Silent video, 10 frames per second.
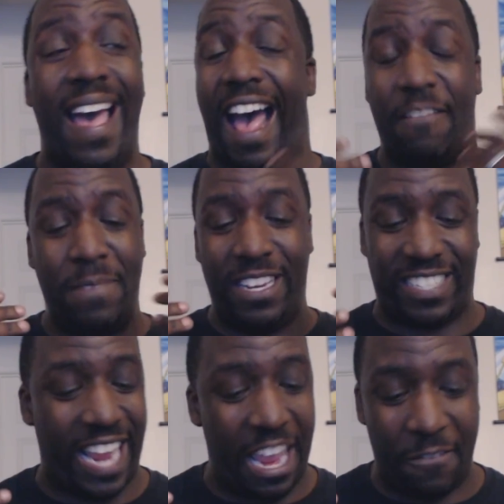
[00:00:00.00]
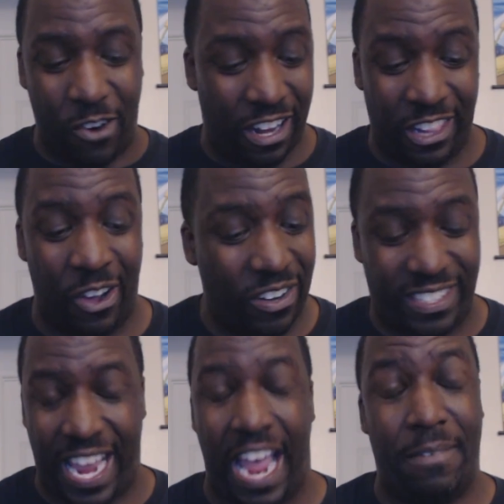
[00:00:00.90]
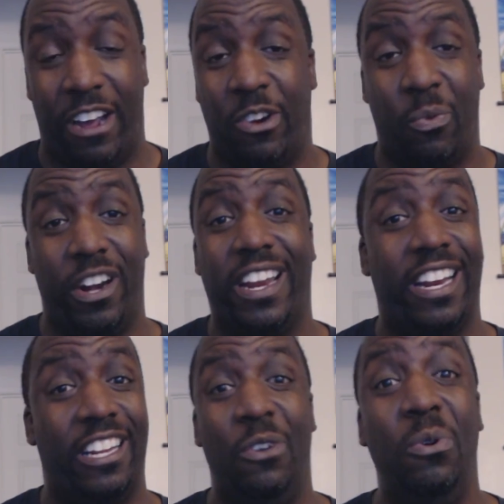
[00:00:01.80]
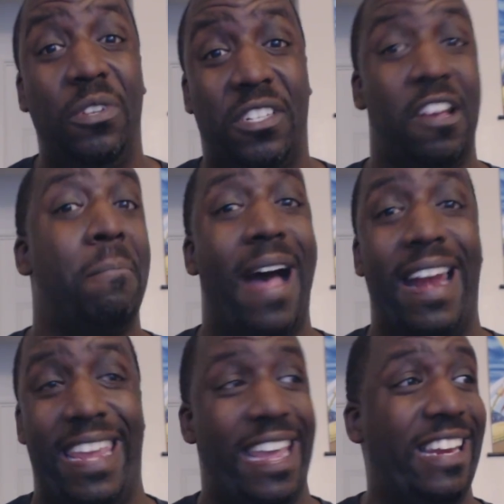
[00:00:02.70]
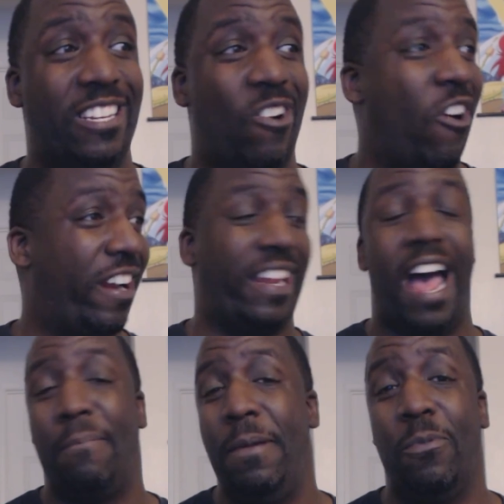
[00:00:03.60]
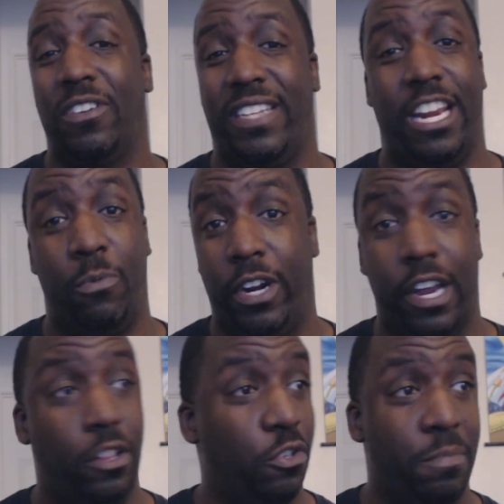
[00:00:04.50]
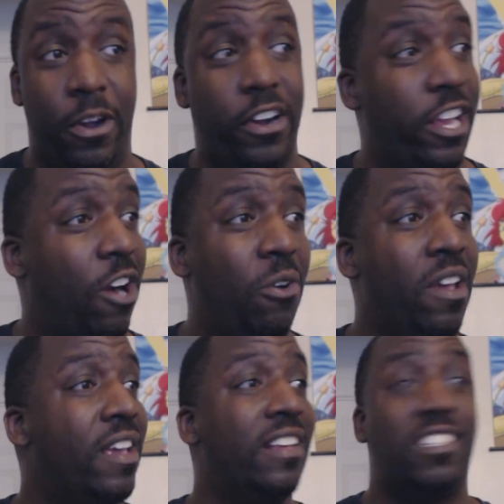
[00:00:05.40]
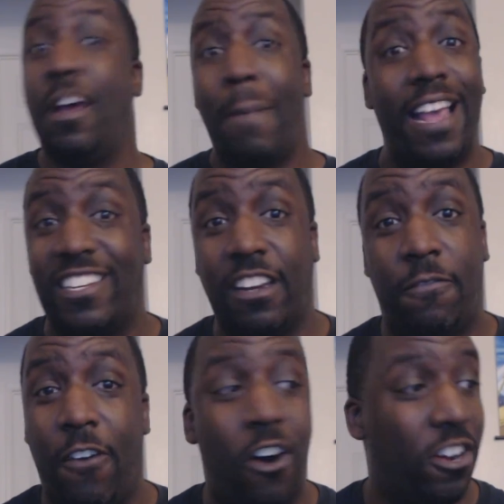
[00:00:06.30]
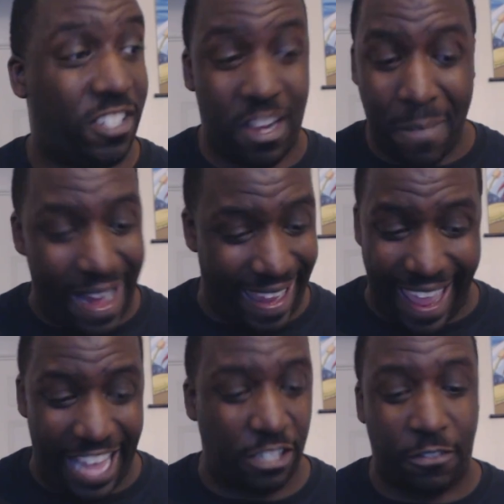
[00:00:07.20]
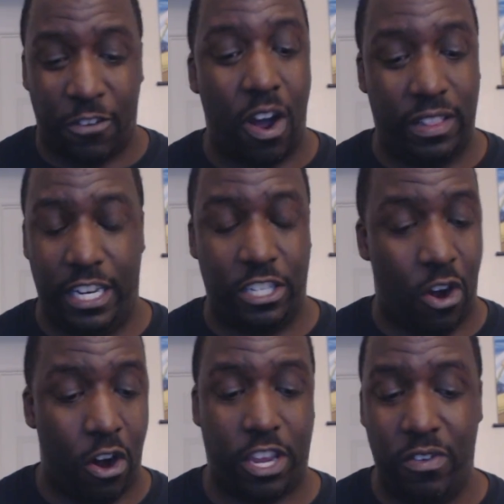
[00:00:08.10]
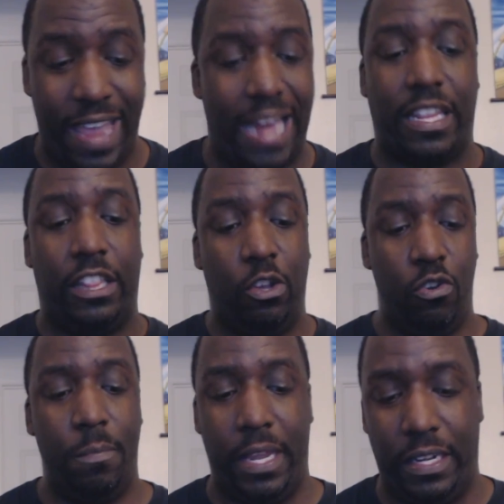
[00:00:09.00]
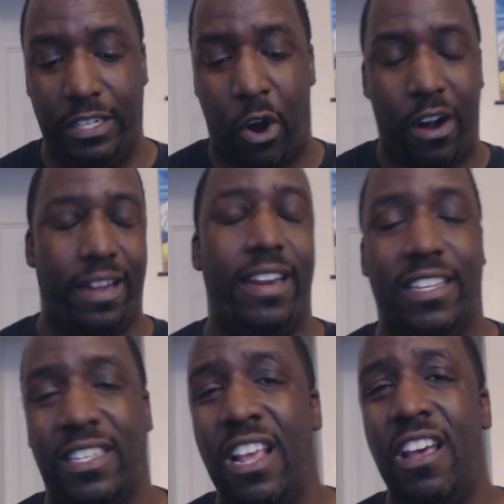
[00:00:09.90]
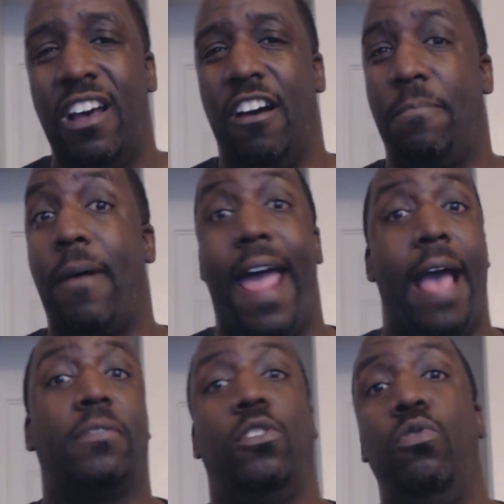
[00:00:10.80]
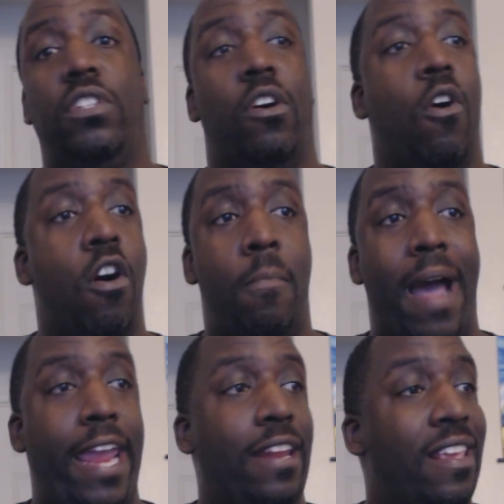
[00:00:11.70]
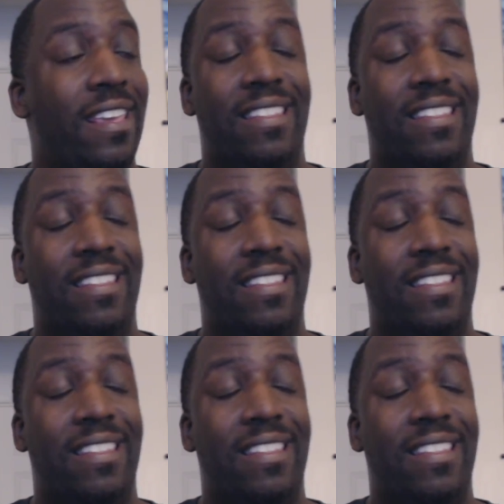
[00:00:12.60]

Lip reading: I've been saying for a long time now that we're gonna lose somebody in this arc. A lot of people are saying that we're gonna lose Mirio. Somebody's gonna fall. Somebody has to fall in this arc. You got the looming darkness of perhaps losing All Might.